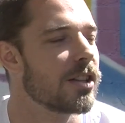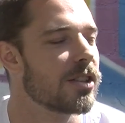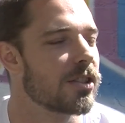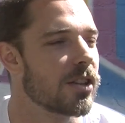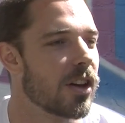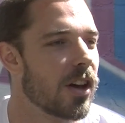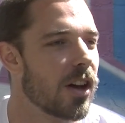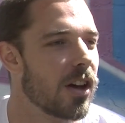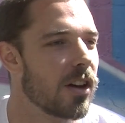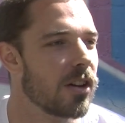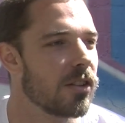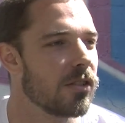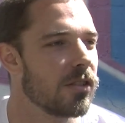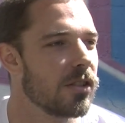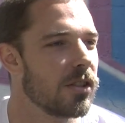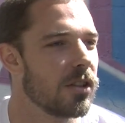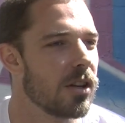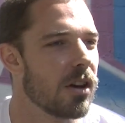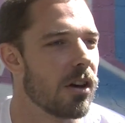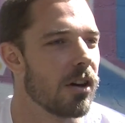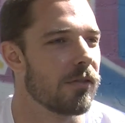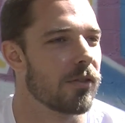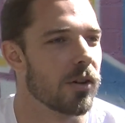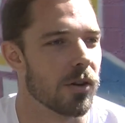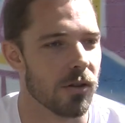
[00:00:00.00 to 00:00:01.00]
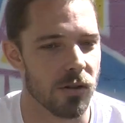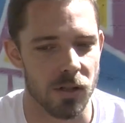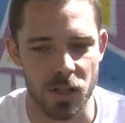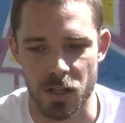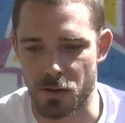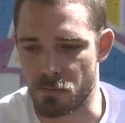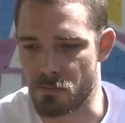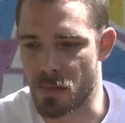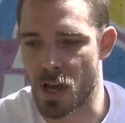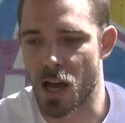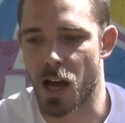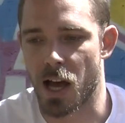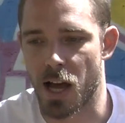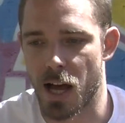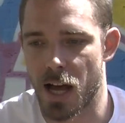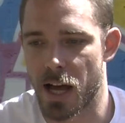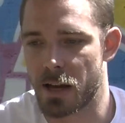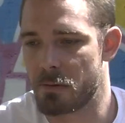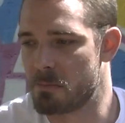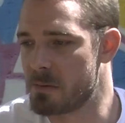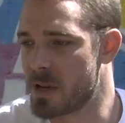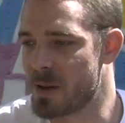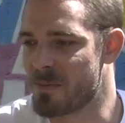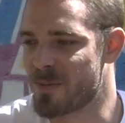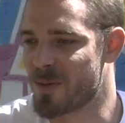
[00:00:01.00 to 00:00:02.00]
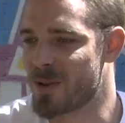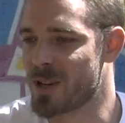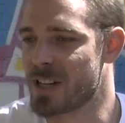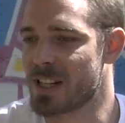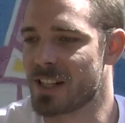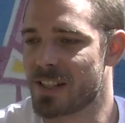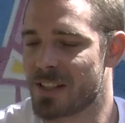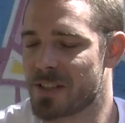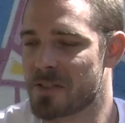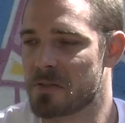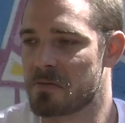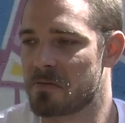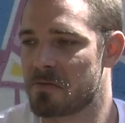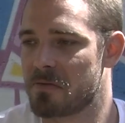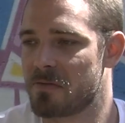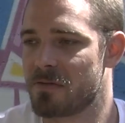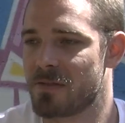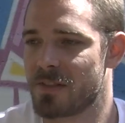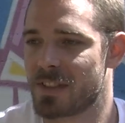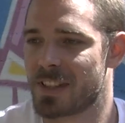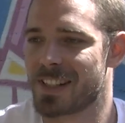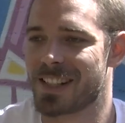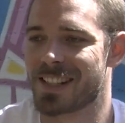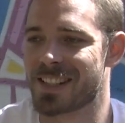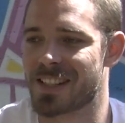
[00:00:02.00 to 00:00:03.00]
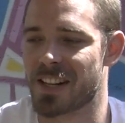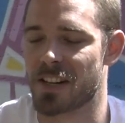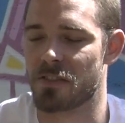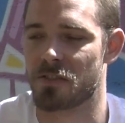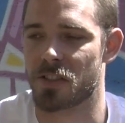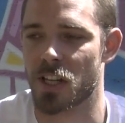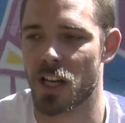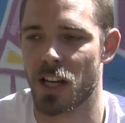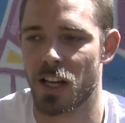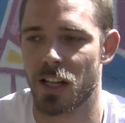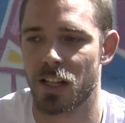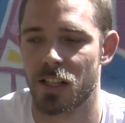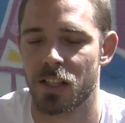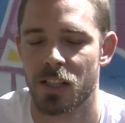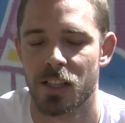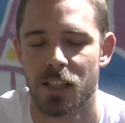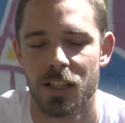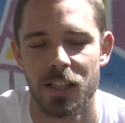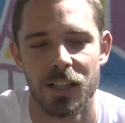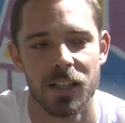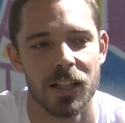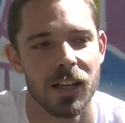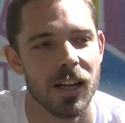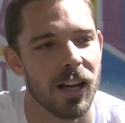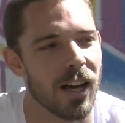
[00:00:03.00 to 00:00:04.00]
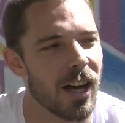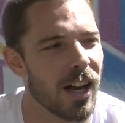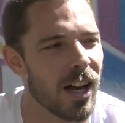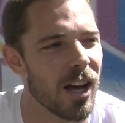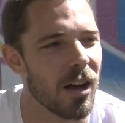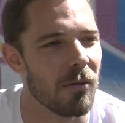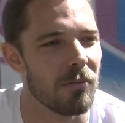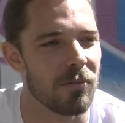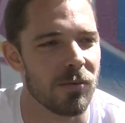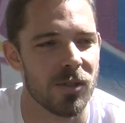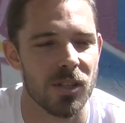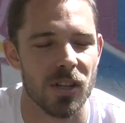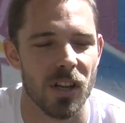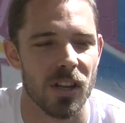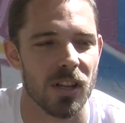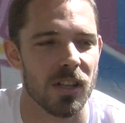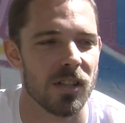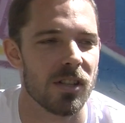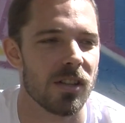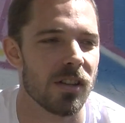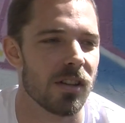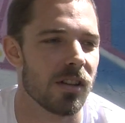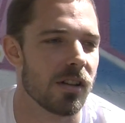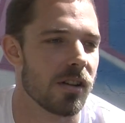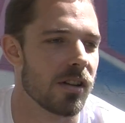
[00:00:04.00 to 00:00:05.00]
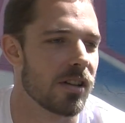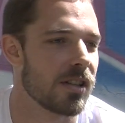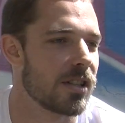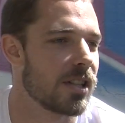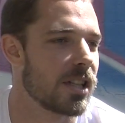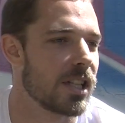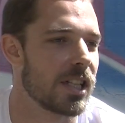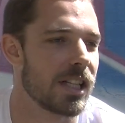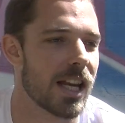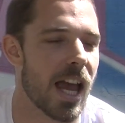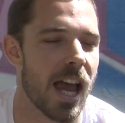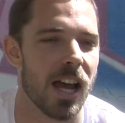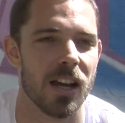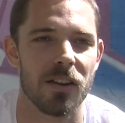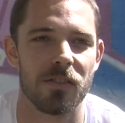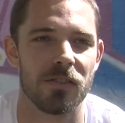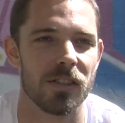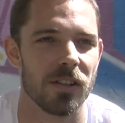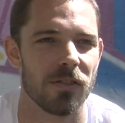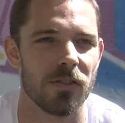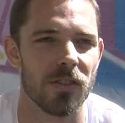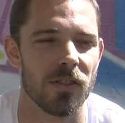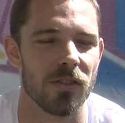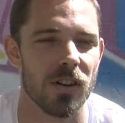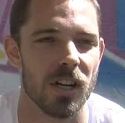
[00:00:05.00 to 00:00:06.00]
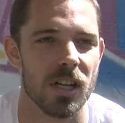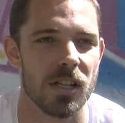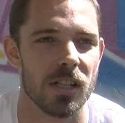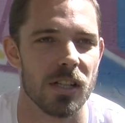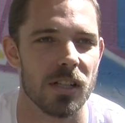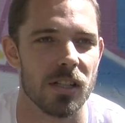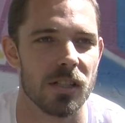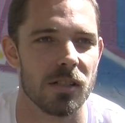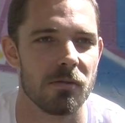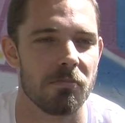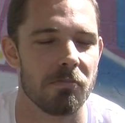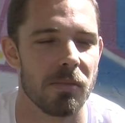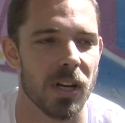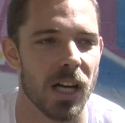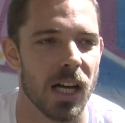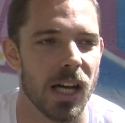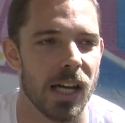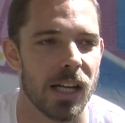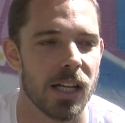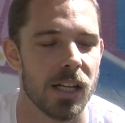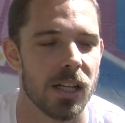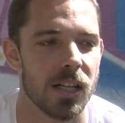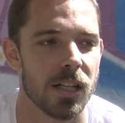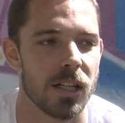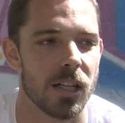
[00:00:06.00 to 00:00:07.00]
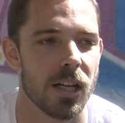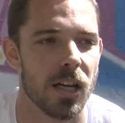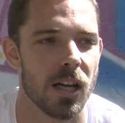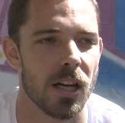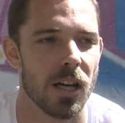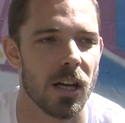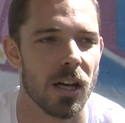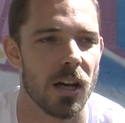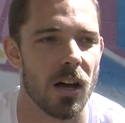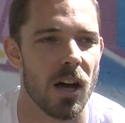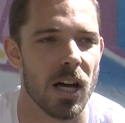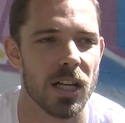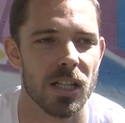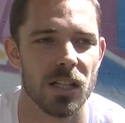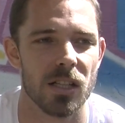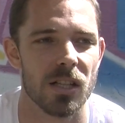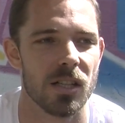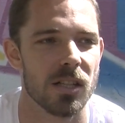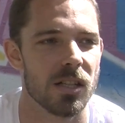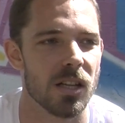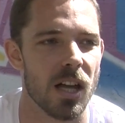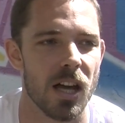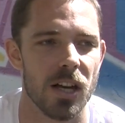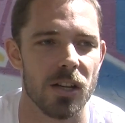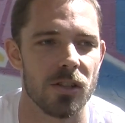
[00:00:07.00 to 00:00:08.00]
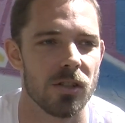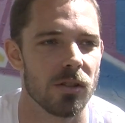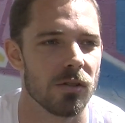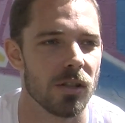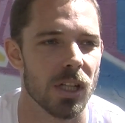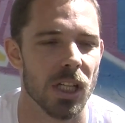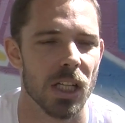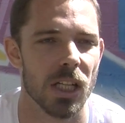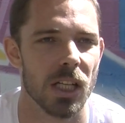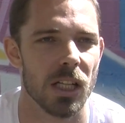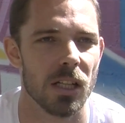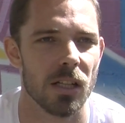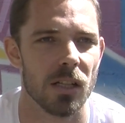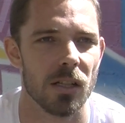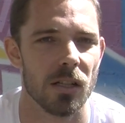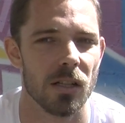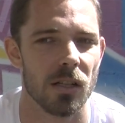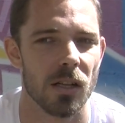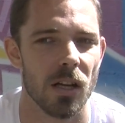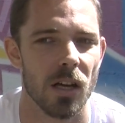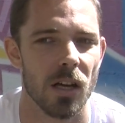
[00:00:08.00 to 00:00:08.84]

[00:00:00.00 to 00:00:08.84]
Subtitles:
so I've got all these art memories of things that I've done. So there's a stack of different reasons, but I just started doing it.